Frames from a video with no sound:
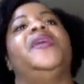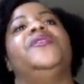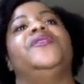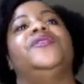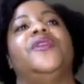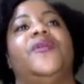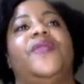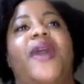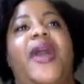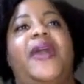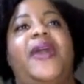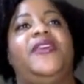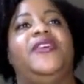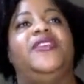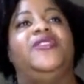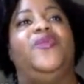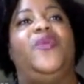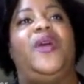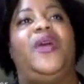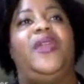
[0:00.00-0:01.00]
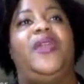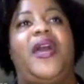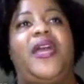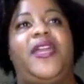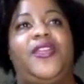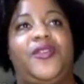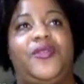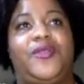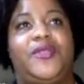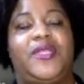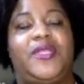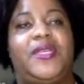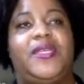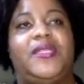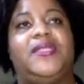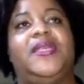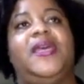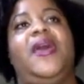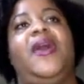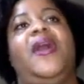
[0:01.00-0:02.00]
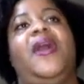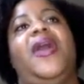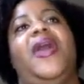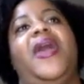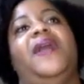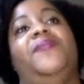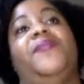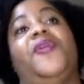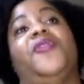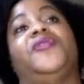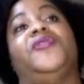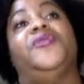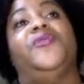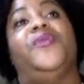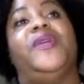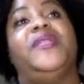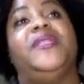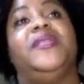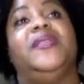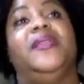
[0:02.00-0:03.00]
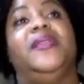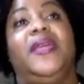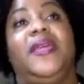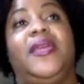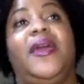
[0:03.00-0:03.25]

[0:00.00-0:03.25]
So that is when I use this. And most recently,